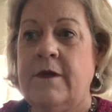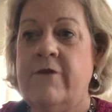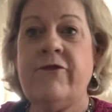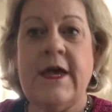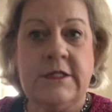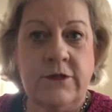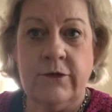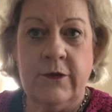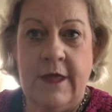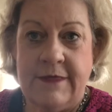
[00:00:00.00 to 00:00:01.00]
the
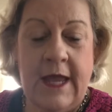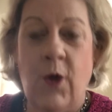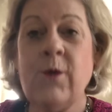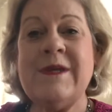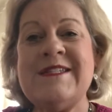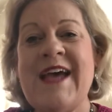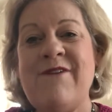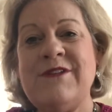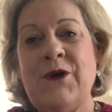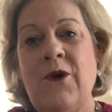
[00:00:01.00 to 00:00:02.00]
festival that they always
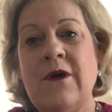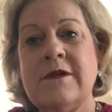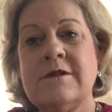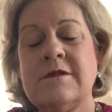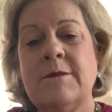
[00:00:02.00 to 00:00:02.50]
have in August.